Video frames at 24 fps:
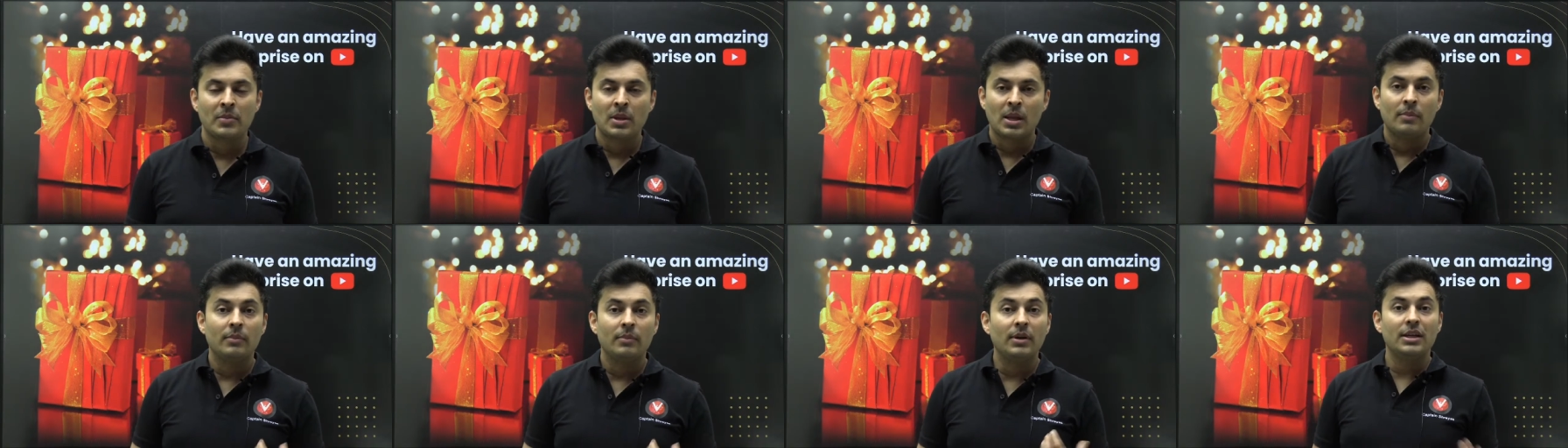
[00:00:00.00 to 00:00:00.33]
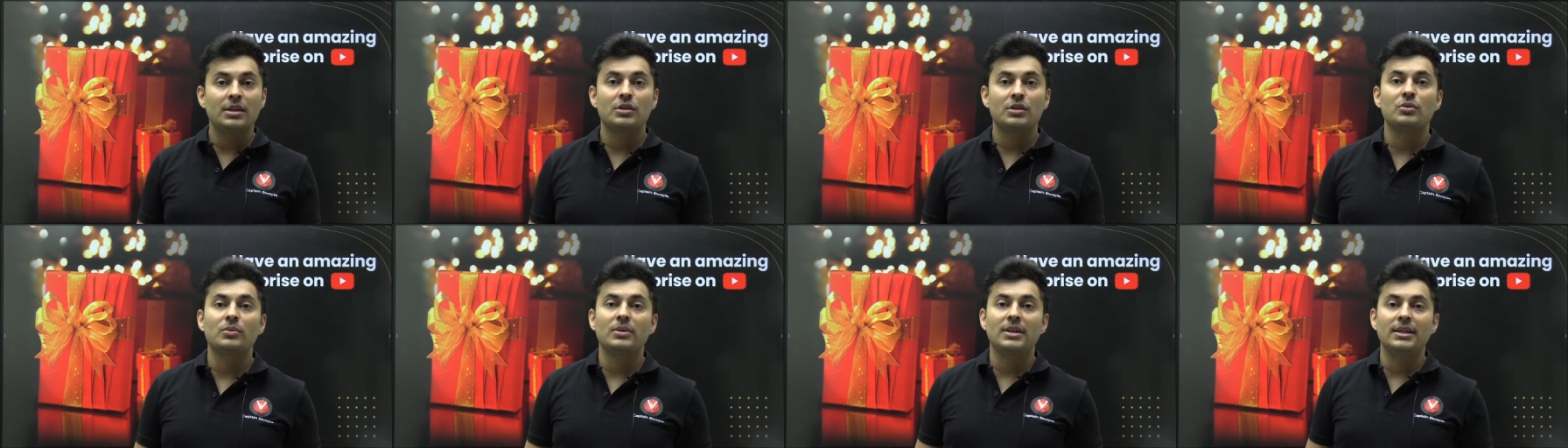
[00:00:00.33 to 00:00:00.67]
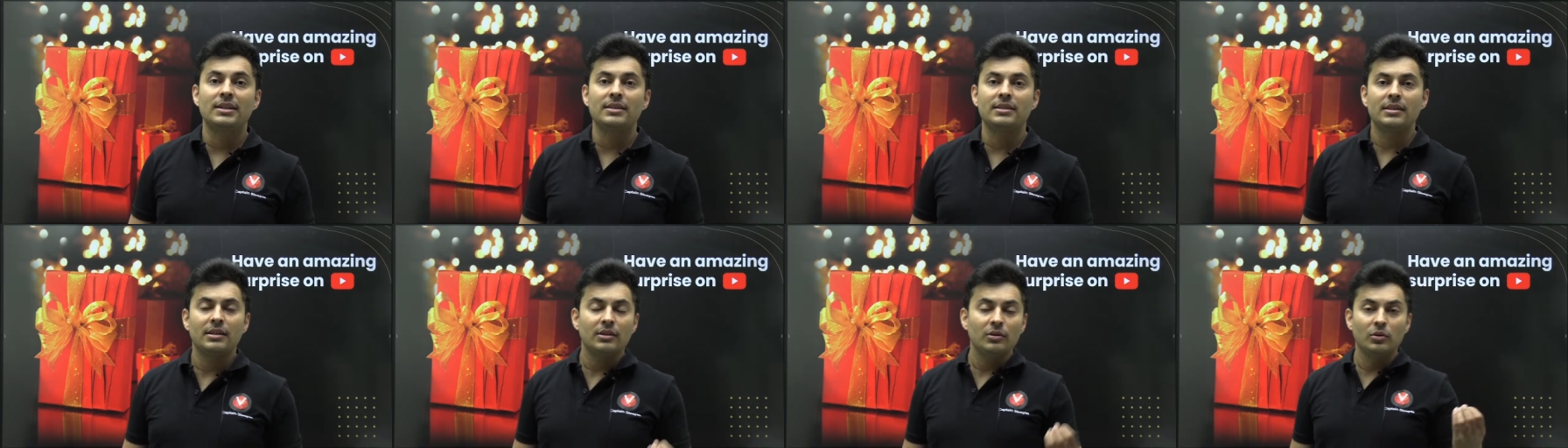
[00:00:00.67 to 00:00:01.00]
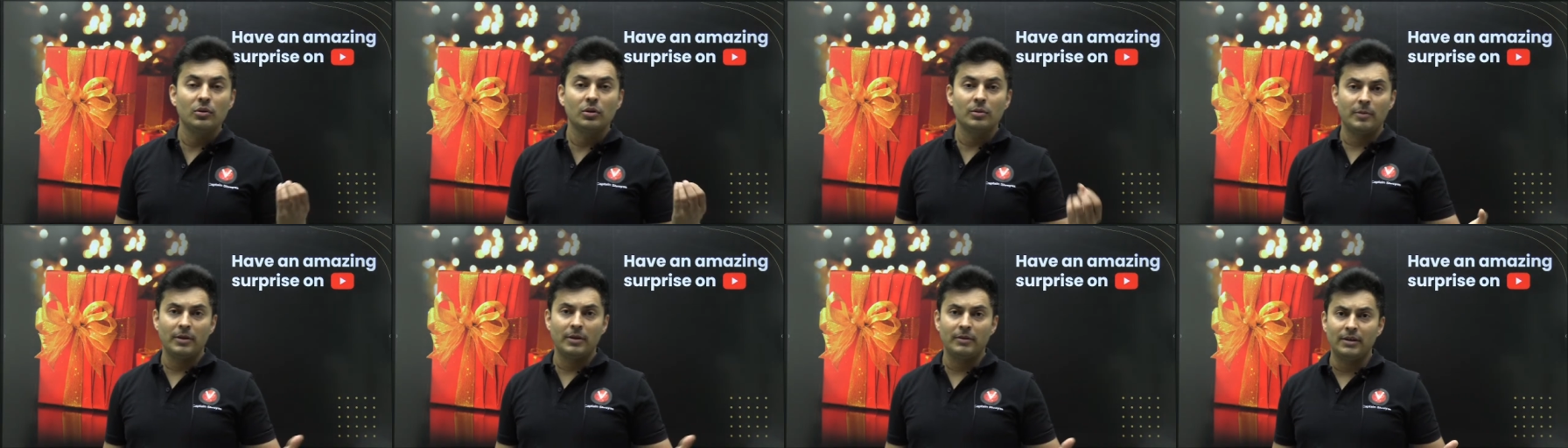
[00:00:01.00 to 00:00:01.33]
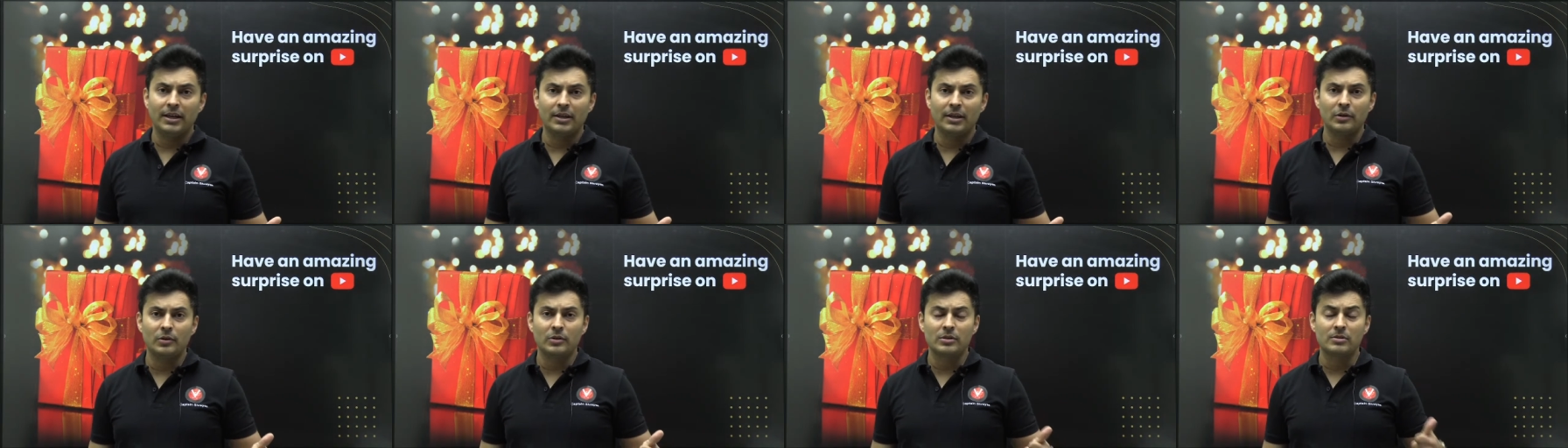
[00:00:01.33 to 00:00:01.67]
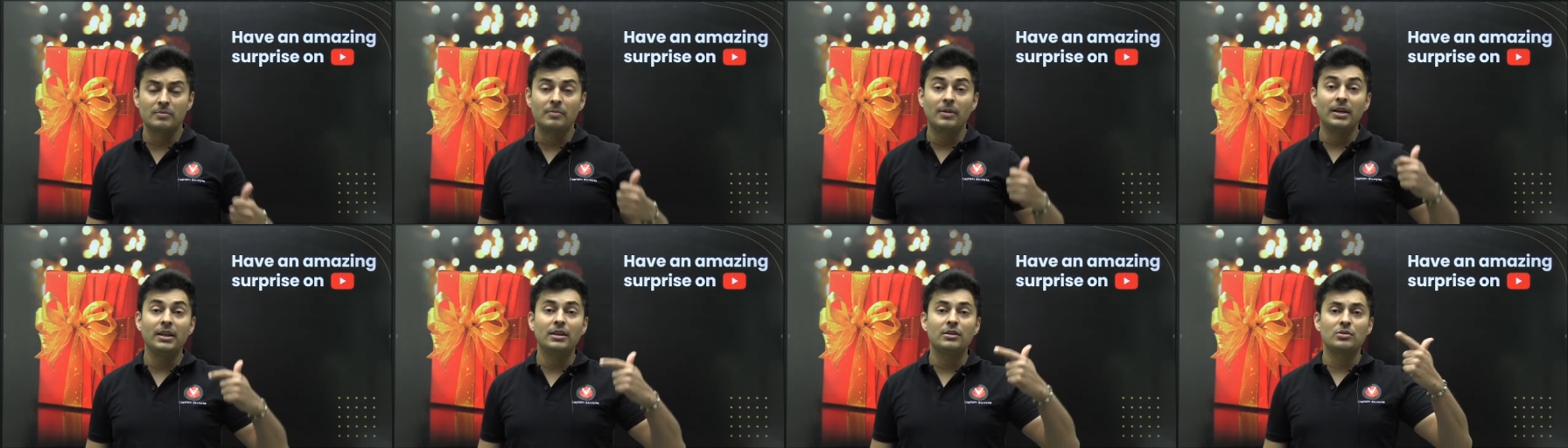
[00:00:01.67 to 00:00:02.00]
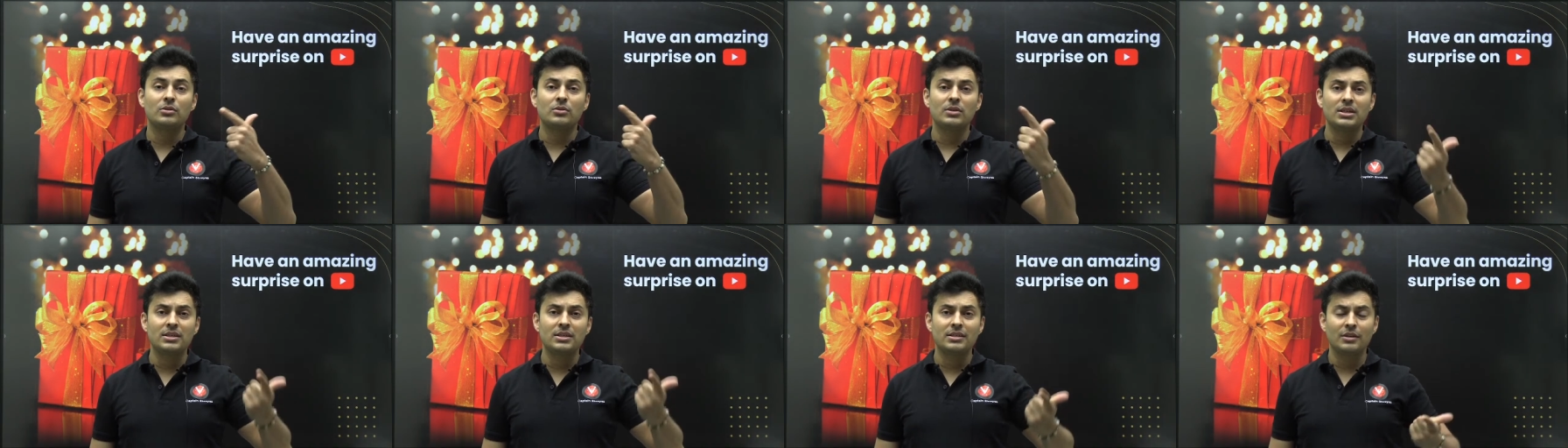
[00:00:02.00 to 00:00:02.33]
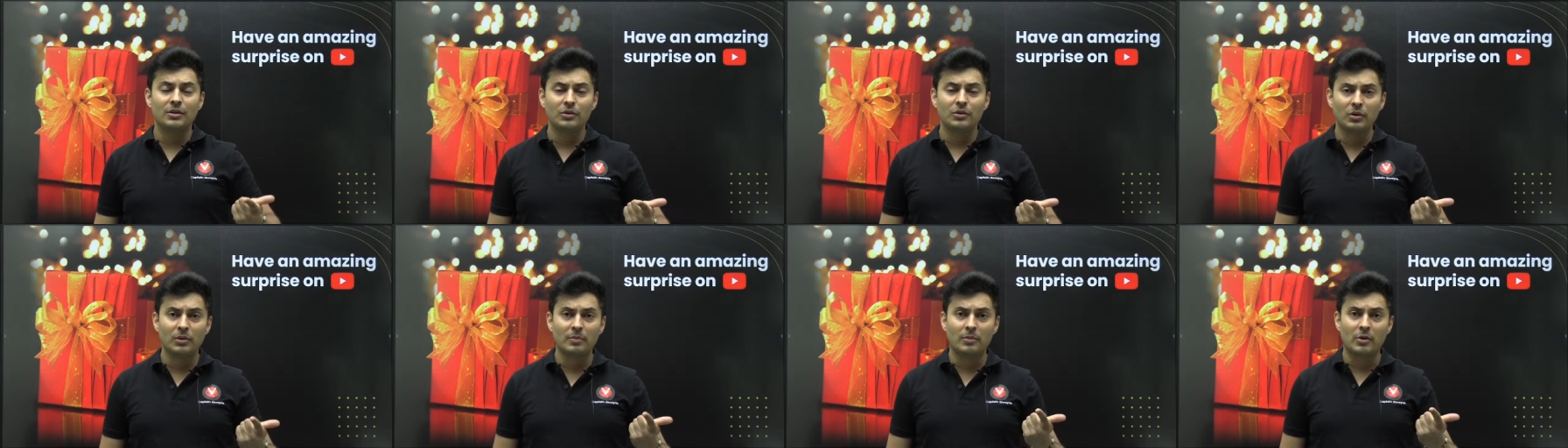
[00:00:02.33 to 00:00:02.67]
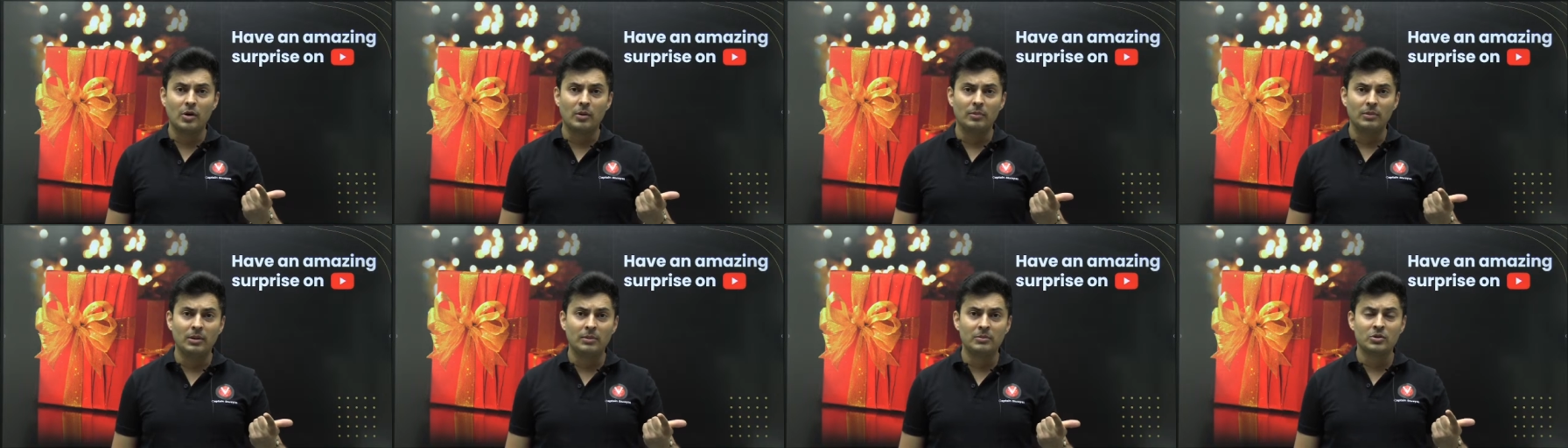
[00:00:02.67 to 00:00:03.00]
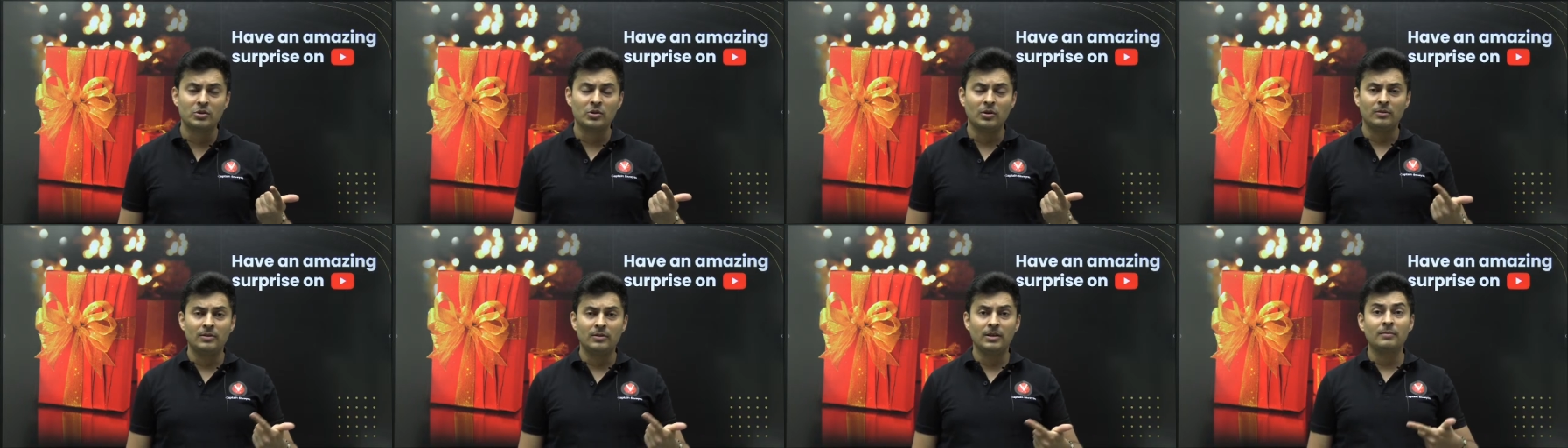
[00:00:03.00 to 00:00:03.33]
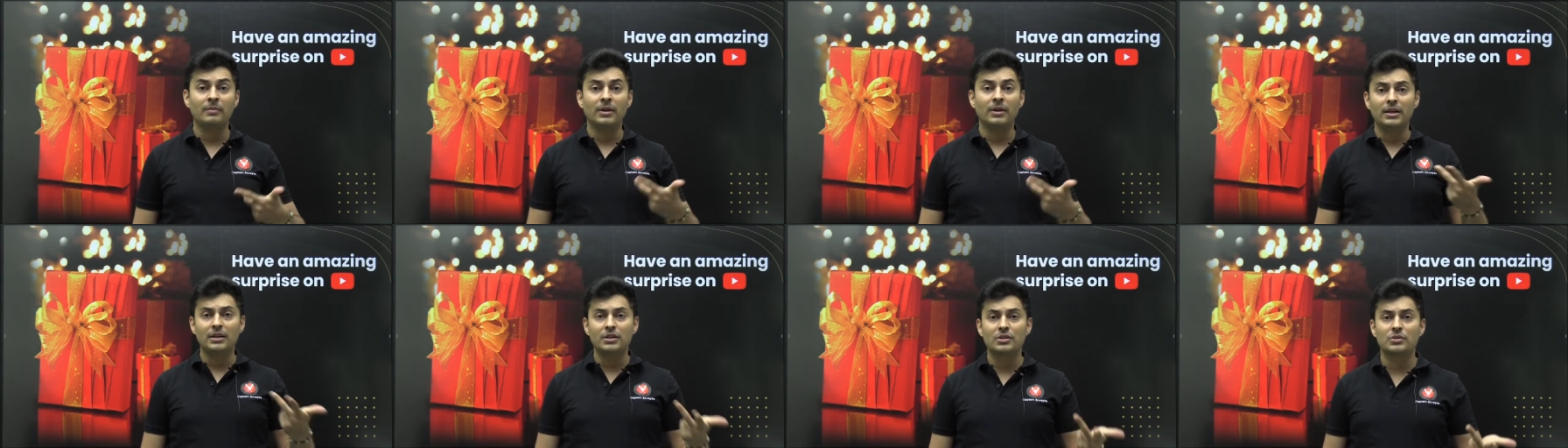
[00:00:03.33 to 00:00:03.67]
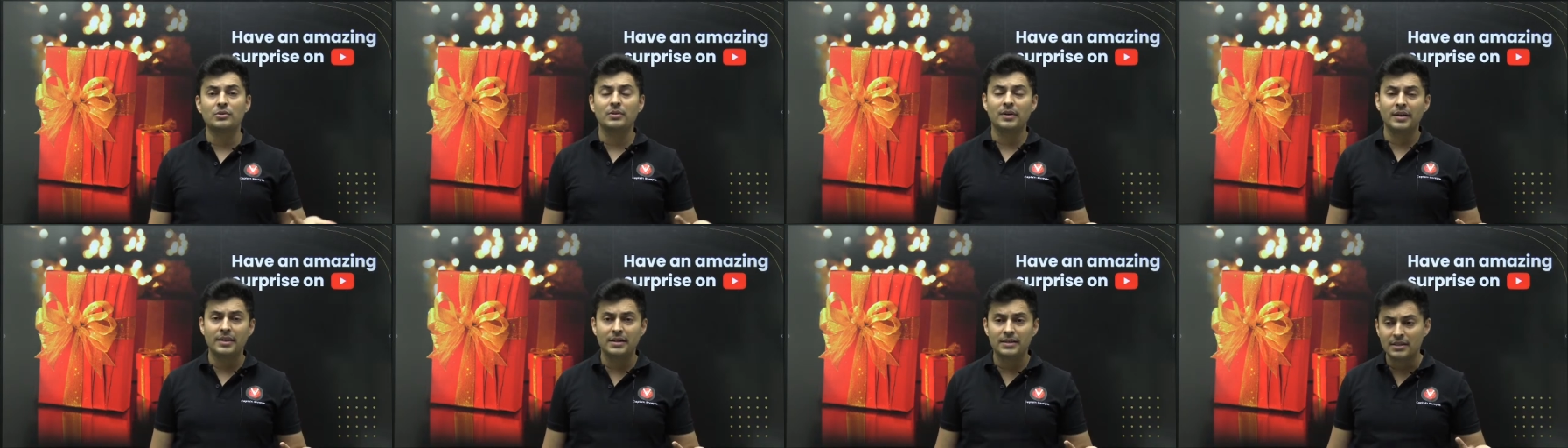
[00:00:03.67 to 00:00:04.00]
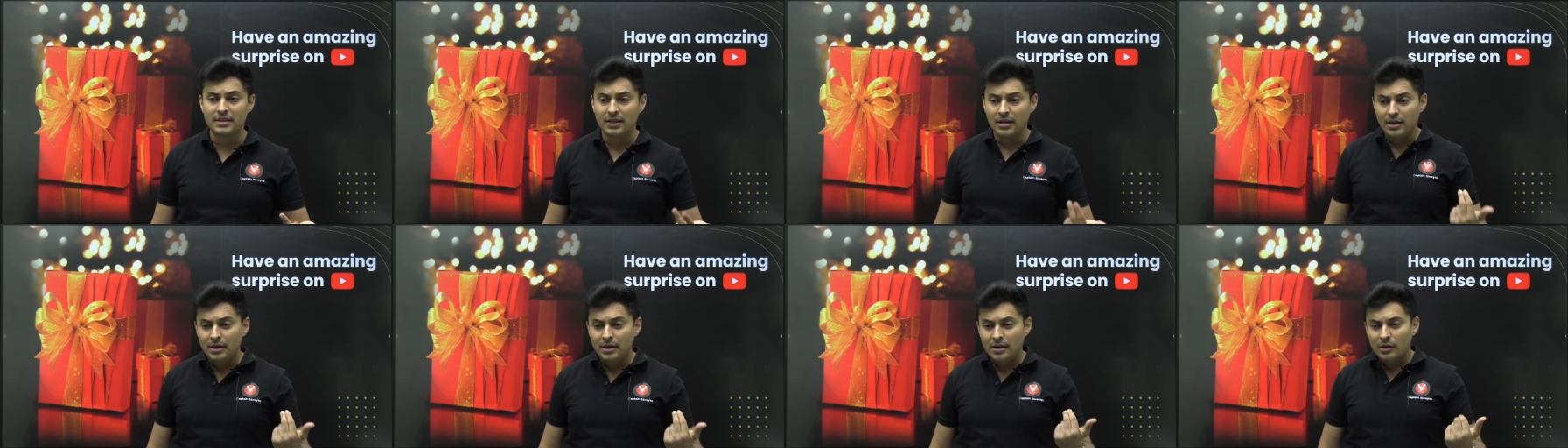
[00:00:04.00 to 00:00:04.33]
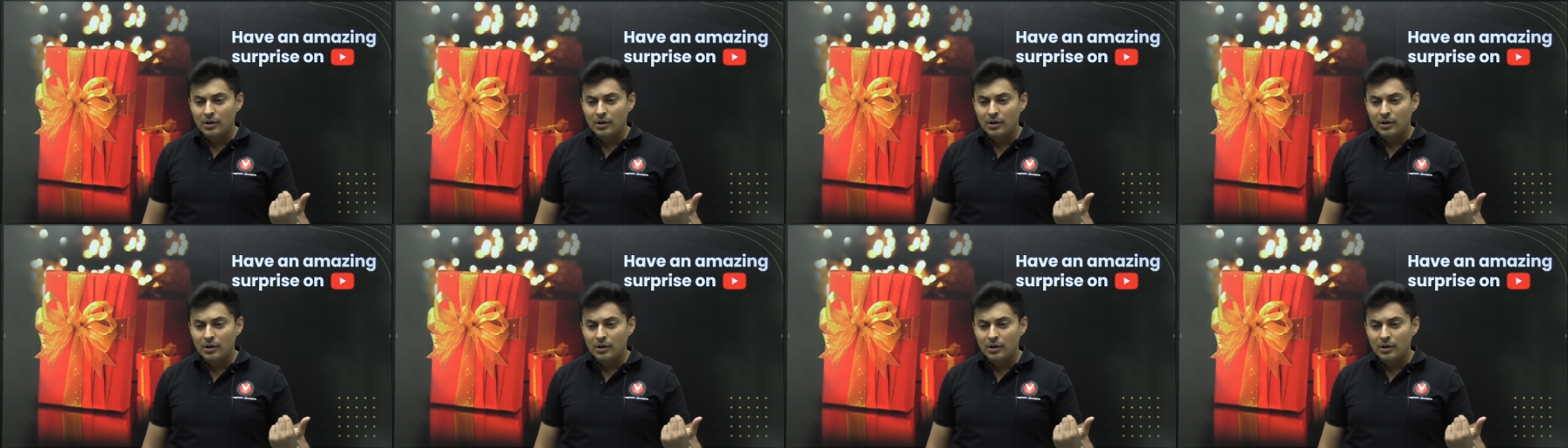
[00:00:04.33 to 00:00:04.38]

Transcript: many students ignore PYQs, many students ignore problem solving, many students